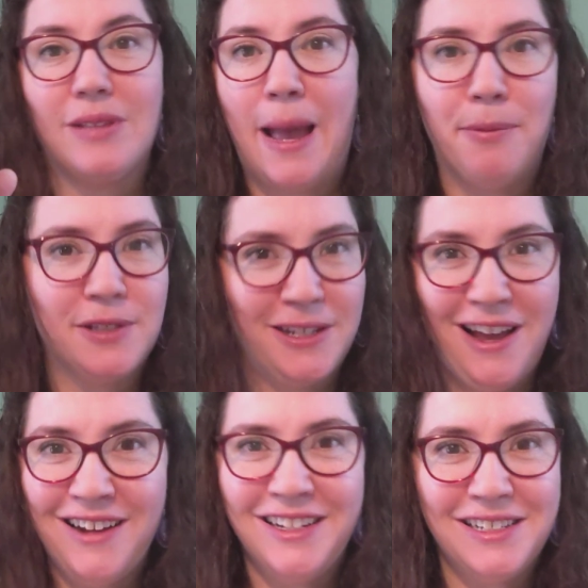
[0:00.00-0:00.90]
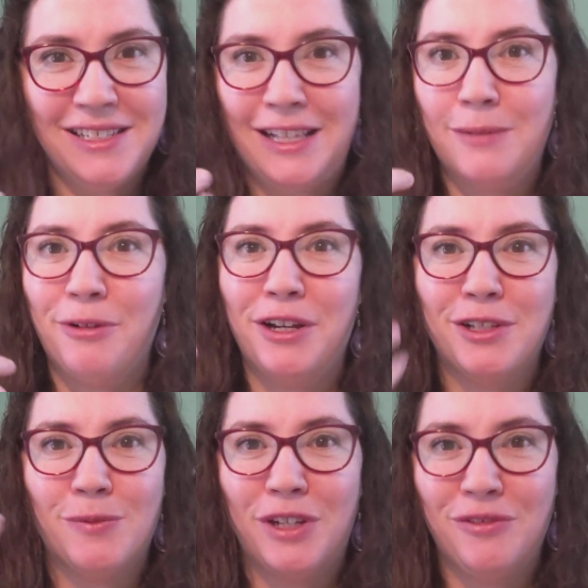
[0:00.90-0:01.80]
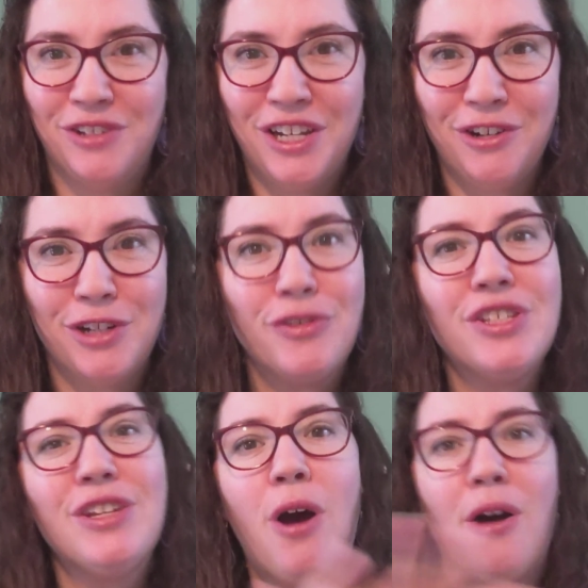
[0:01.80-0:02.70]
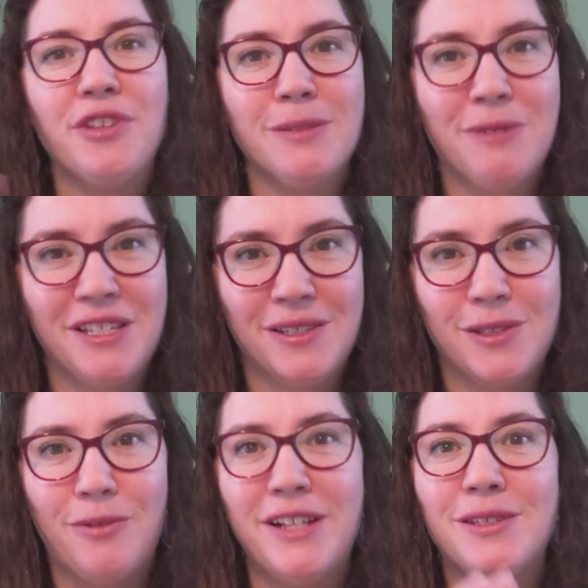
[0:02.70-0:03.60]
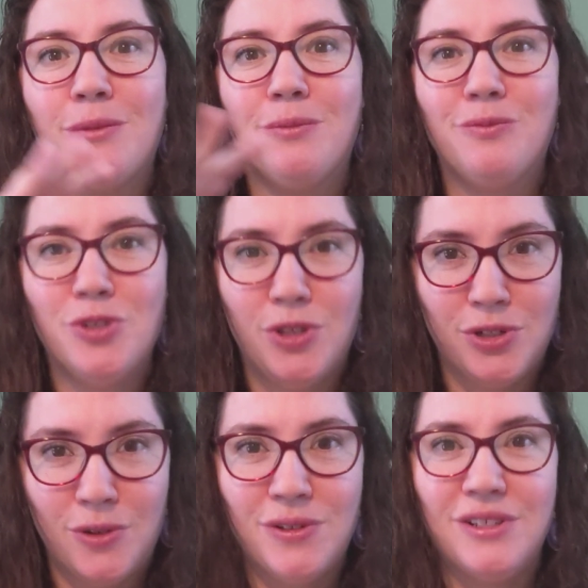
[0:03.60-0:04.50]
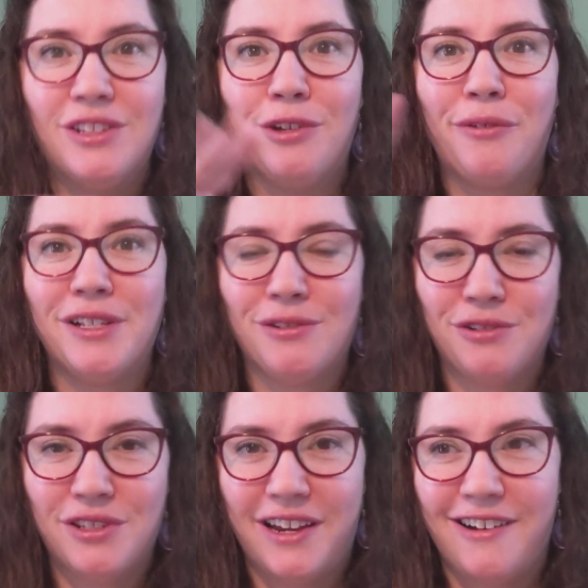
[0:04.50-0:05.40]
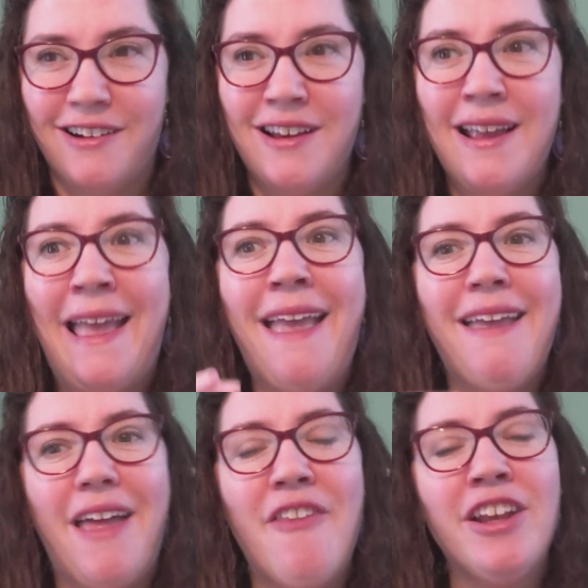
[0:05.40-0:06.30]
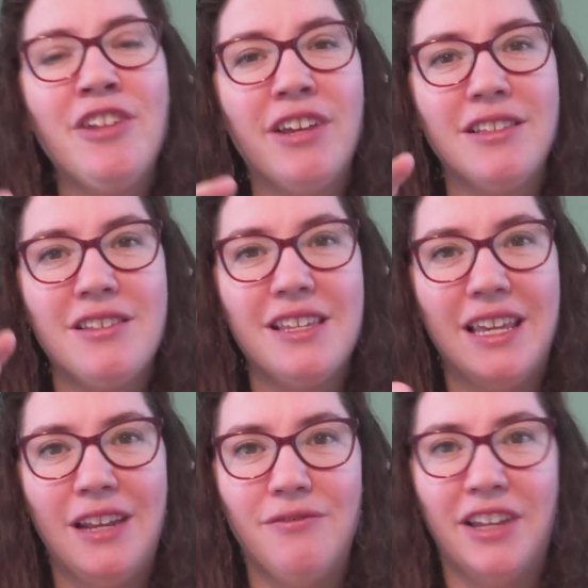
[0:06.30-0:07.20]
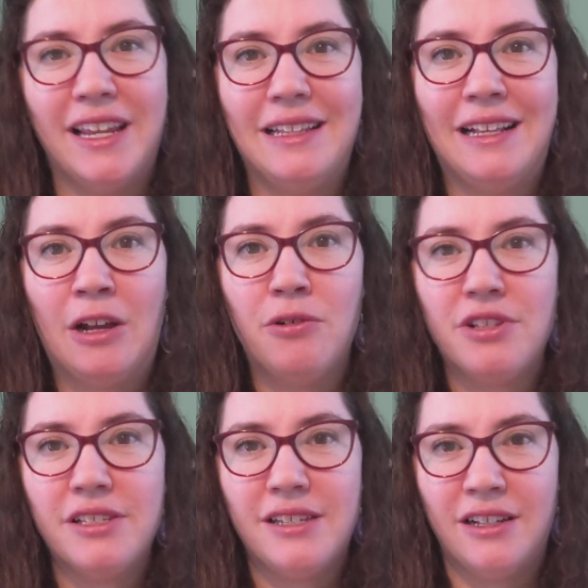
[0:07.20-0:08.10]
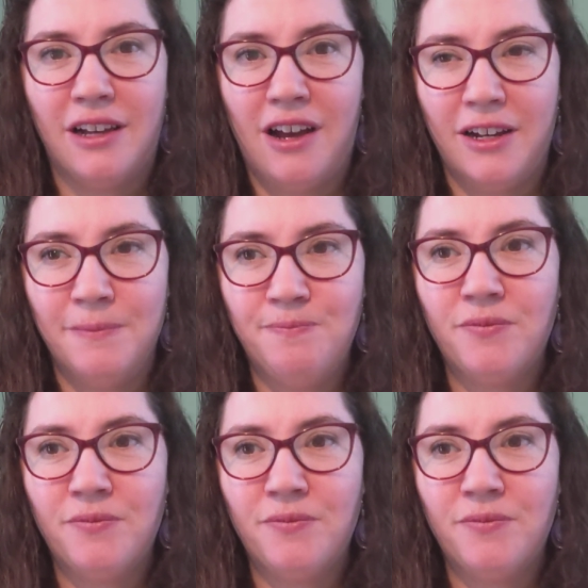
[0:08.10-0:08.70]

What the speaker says: apples and honey to celebrate a sweet new year. You see all these pieces, right? So the Chosen did their research there. And then you get to the evening and they go to the synagogue.